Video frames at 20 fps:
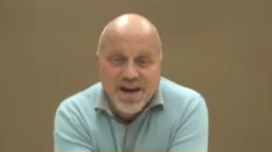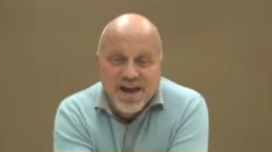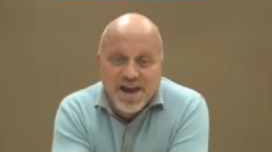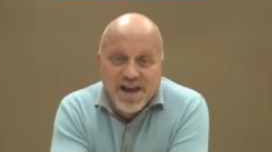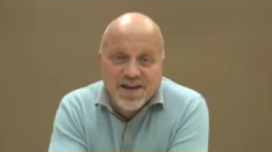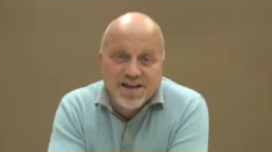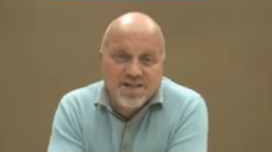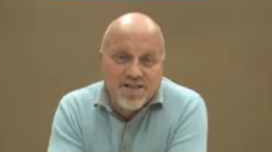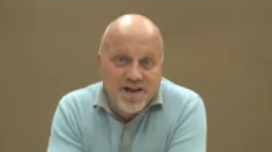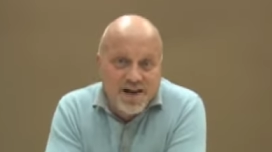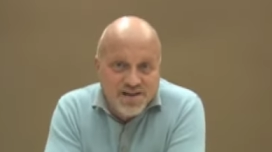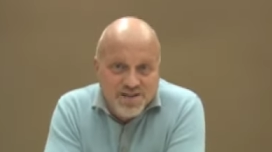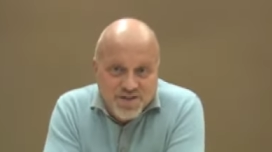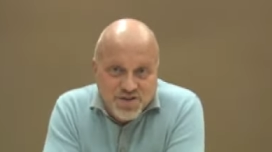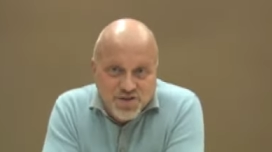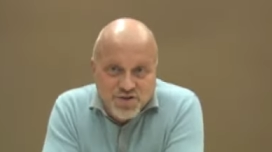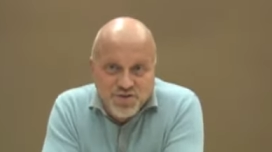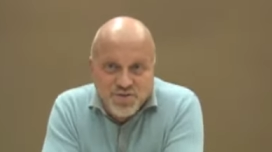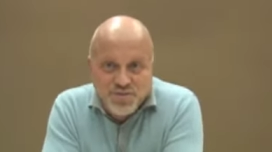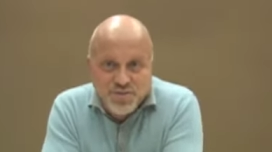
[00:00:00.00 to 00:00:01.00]
and Class
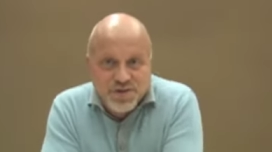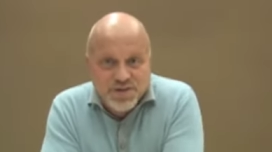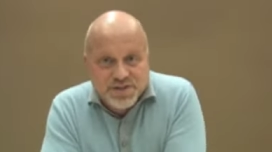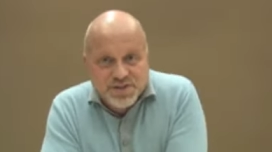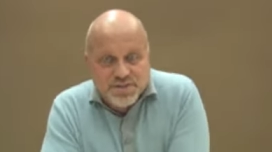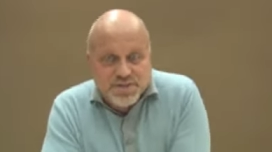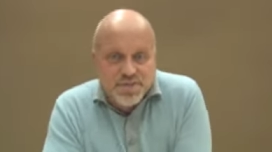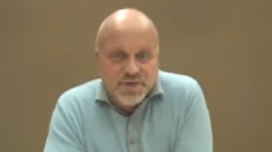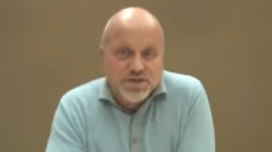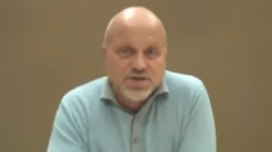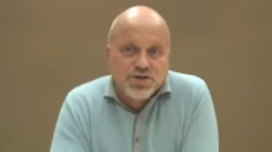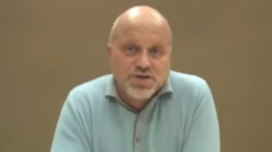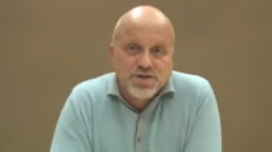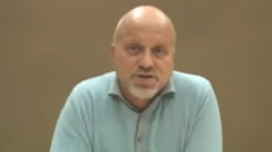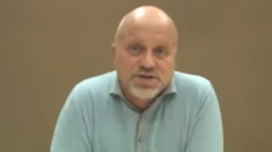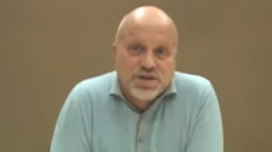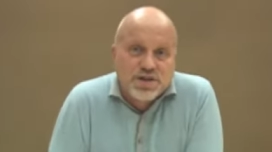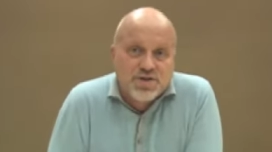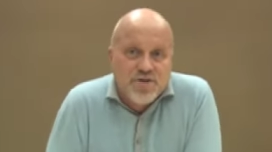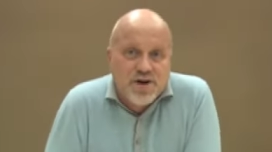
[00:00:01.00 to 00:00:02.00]
2
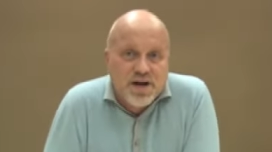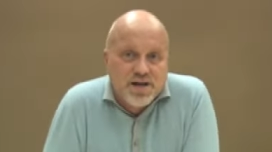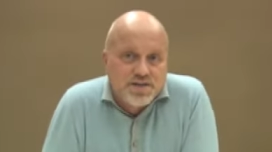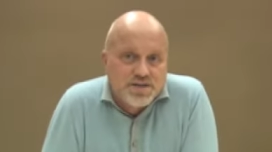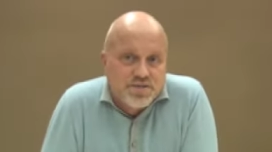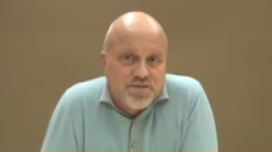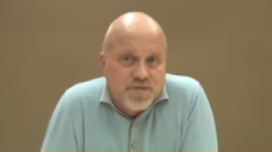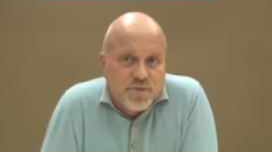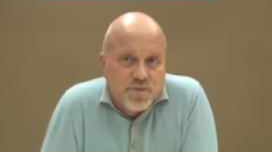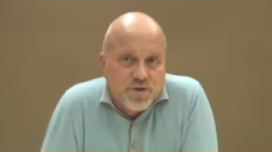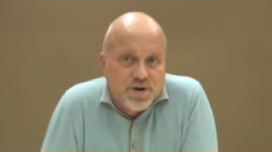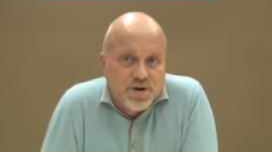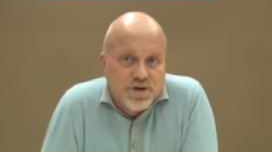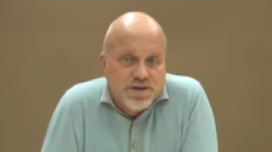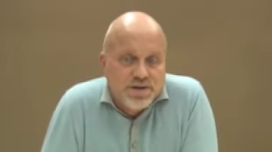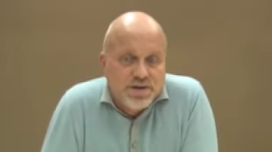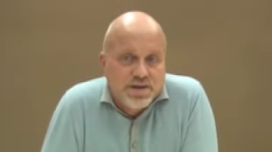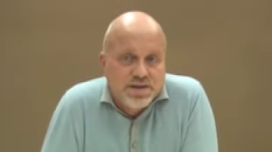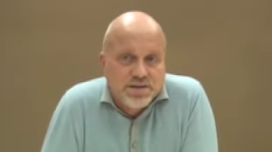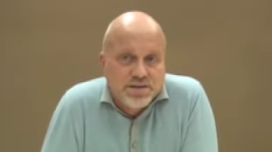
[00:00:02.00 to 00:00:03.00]
resubmissions that are asked for
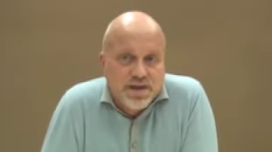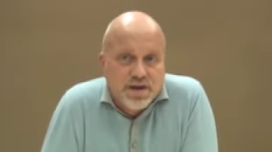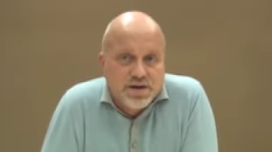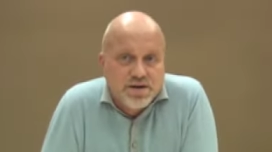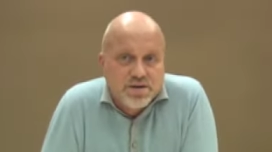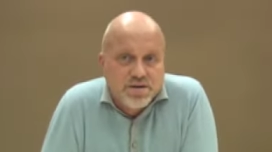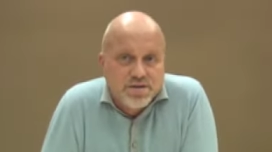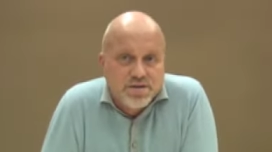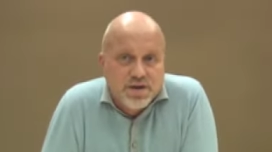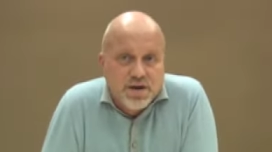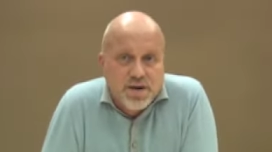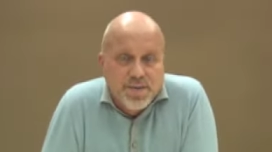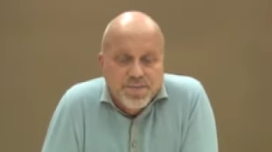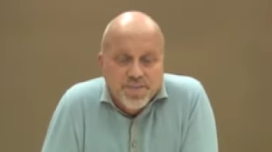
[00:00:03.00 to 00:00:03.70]
in these letters.